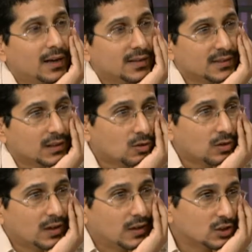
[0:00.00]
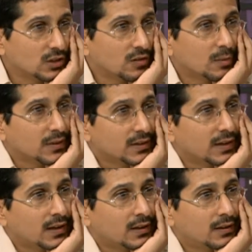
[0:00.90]
No, to fill the desire.
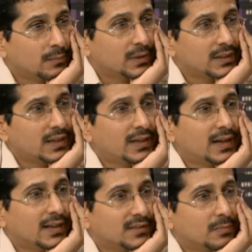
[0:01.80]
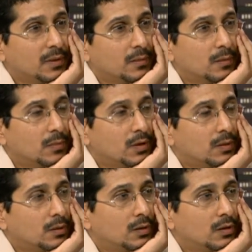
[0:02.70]
Can an
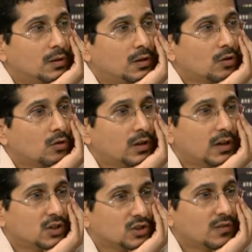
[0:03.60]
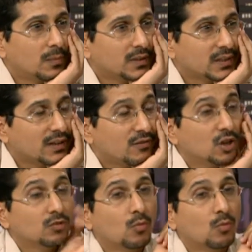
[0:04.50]
attitude be considered a gift?